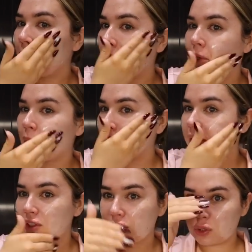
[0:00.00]
I don't
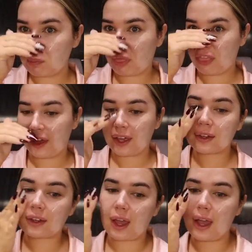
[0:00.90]
like a super
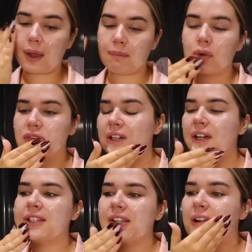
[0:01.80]
thick
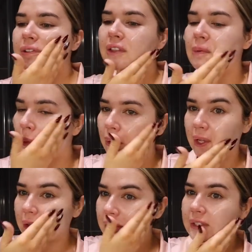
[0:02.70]
moisturizer for the
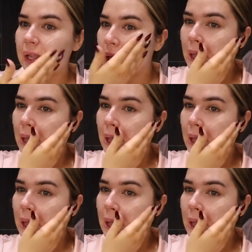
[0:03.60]
mornings,